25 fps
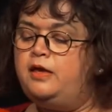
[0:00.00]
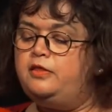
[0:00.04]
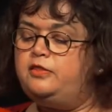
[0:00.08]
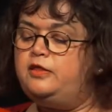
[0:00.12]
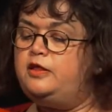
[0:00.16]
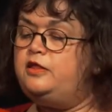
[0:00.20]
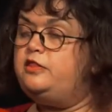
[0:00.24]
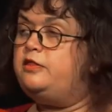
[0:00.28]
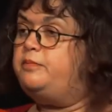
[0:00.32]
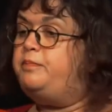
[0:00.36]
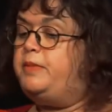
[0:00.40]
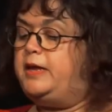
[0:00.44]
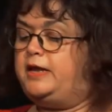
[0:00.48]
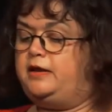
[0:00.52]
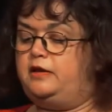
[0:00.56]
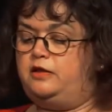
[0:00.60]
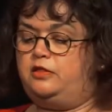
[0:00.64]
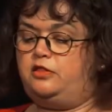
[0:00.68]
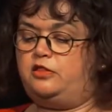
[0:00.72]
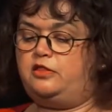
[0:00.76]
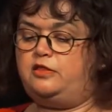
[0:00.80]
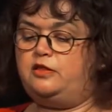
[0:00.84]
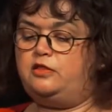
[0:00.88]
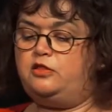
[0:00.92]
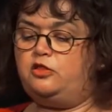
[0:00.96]
These
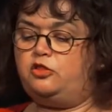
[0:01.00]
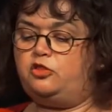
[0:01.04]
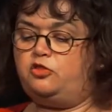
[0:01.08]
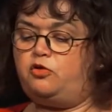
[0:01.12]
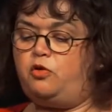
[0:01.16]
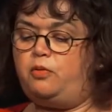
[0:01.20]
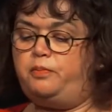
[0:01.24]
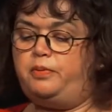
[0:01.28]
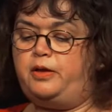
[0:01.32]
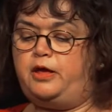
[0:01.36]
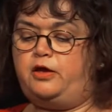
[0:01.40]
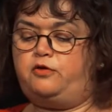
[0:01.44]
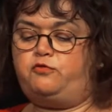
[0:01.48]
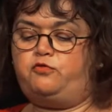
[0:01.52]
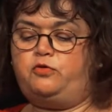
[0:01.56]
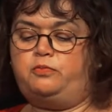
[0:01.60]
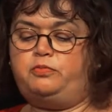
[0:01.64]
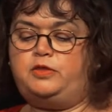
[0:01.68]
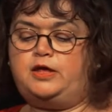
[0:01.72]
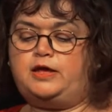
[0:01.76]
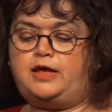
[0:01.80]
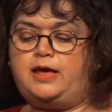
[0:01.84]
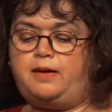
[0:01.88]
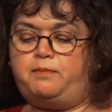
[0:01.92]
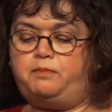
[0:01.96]
opinions didn't stop her from
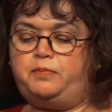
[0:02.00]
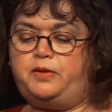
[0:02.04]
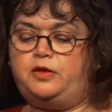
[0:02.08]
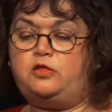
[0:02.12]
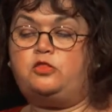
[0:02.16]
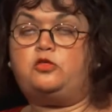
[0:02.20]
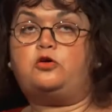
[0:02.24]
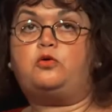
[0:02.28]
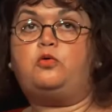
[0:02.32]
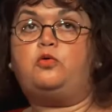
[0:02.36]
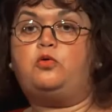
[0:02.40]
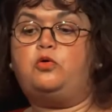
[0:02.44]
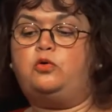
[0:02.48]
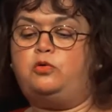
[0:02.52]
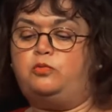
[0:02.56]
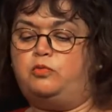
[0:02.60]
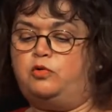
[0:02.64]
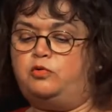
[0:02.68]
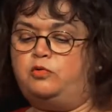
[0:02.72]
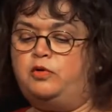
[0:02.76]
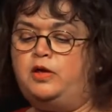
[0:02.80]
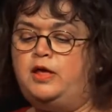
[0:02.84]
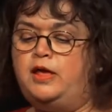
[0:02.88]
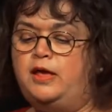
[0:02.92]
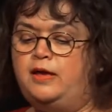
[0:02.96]
decamping to
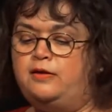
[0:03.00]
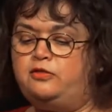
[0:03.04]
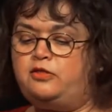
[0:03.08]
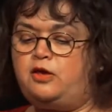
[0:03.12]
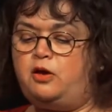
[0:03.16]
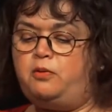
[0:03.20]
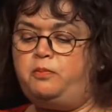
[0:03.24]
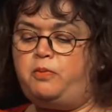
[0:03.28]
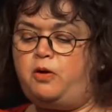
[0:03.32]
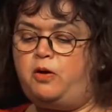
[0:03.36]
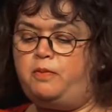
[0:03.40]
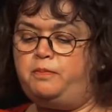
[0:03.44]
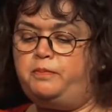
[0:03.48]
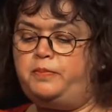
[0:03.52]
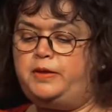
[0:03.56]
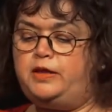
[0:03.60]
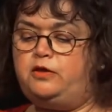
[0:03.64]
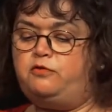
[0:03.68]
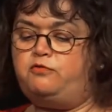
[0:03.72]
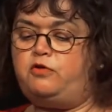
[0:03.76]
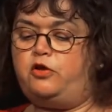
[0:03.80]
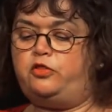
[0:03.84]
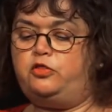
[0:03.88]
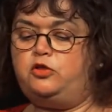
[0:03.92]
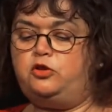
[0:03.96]
Cornwall to help Aunt
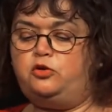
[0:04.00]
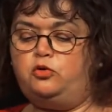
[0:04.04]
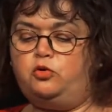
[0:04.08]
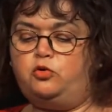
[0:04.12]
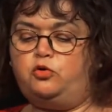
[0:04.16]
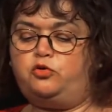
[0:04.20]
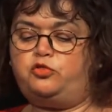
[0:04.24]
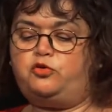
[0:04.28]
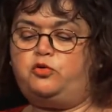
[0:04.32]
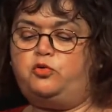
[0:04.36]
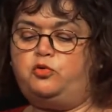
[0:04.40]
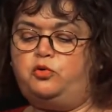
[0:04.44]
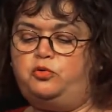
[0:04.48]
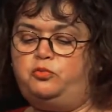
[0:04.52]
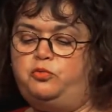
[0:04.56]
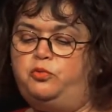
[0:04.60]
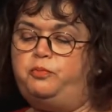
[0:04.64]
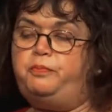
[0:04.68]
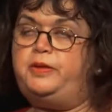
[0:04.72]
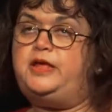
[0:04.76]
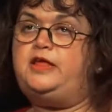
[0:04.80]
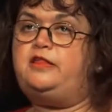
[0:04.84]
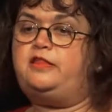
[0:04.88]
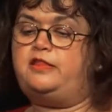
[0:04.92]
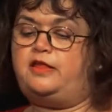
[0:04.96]
Bee run the North Cornwall
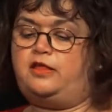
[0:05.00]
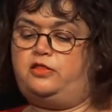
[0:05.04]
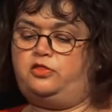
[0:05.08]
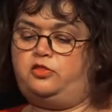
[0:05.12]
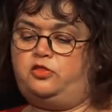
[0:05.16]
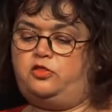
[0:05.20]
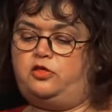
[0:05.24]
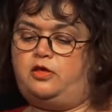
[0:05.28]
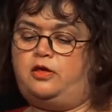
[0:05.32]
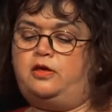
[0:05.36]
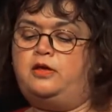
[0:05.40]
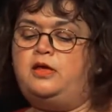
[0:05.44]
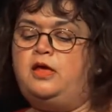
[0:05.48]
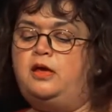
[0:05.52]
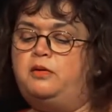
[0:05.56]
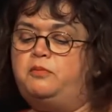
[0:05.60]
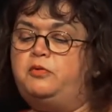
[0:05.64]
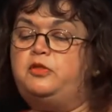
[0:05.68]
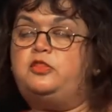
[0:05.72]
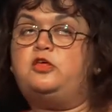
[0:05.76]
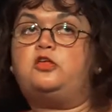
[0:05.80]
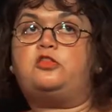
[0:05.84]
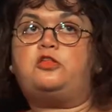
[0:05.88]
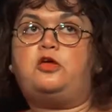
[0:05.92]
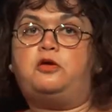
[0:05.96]
Bee Centre
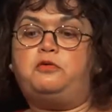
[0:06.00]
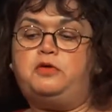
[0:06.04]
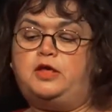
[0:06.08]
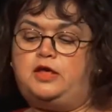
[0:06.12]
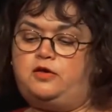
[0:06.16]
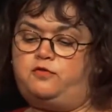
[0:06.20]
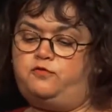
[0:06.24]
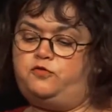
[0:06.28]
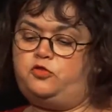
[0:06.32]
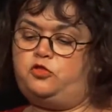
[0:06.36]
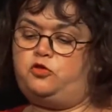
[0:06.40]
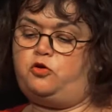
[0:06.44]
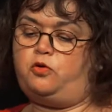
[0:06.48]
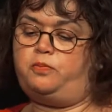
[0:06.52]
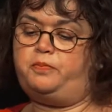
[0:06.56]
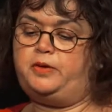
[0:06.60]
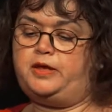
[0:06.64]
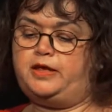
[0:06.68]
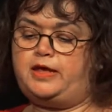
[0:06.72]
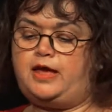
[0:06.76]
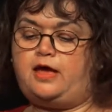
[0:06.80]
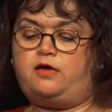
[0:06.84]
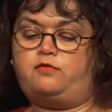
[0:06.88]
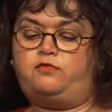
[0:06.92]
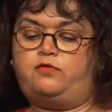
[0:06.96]
with its own gift shop
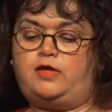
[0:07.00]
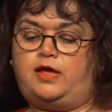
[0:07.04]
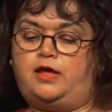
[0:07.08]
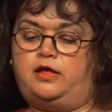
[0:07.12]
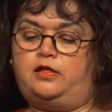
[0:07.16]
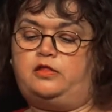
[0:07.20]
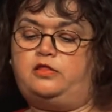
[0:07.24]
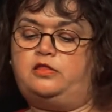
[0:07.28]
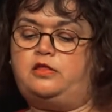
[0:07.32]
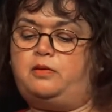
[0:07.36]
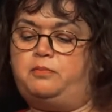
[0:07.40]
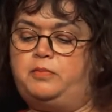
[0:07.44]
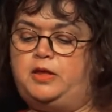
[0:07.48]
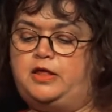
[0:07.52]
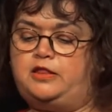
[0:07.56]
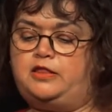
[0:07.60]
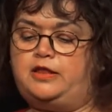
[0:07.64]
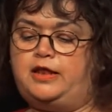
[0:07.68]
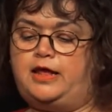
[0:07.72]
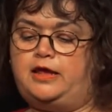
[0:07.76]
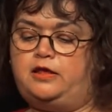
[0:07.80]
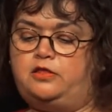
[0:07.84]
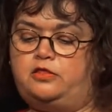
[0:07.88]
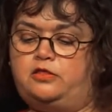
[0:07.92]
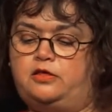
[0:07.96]
and cafe some years
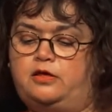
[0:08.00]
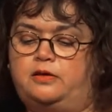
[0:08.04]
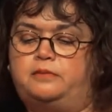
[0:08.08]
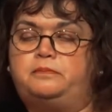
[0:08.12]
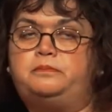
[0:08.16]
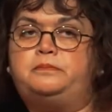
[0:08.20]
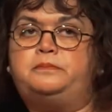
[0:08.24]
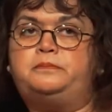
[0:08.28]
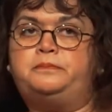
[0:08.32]
later.